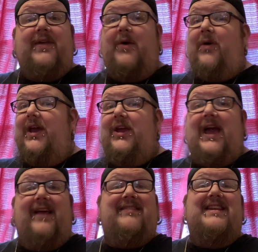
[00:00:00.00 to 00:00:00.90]
That way you
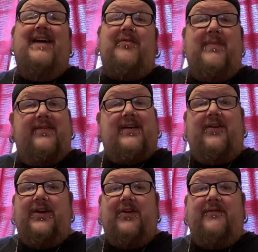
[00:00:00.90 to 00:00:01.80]
guys never miss out
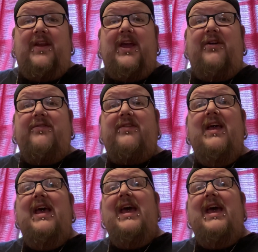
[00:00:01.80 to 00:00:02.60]
on new videos.